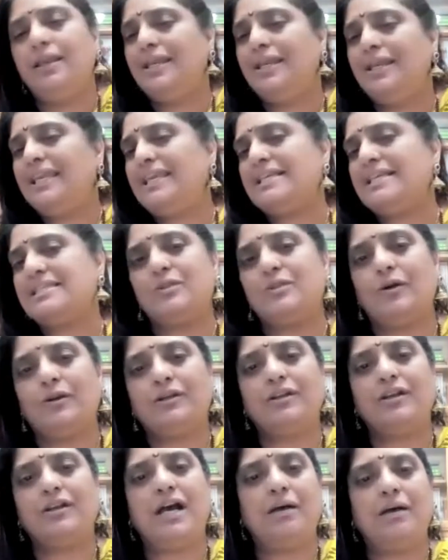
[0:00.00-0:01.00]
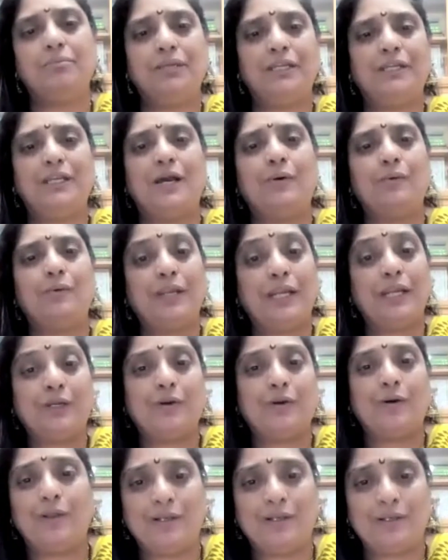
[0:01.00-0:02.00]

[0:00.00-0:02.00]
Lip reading: He is not calming down at all.